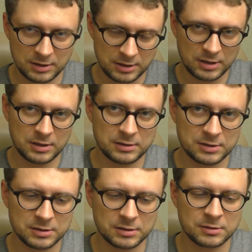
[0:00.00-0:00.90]
and
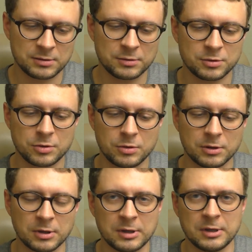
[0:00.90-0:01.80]
that's it,
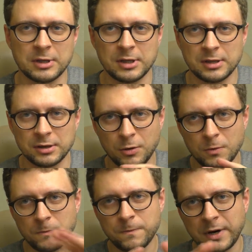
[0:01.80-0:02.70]
sold.
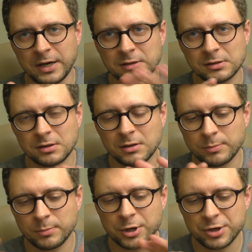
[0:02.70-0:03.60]
No final
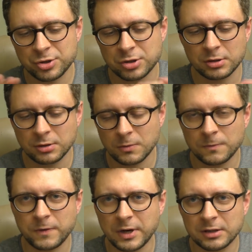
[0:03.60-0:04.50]
brushing, no
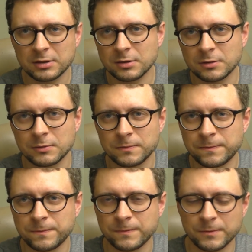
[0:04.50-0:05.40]
final
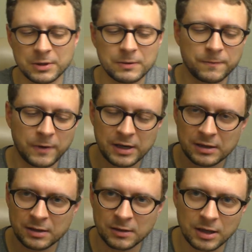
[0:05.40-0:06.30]

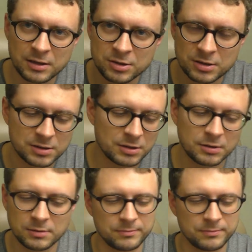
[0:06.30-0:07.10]
refining edges, and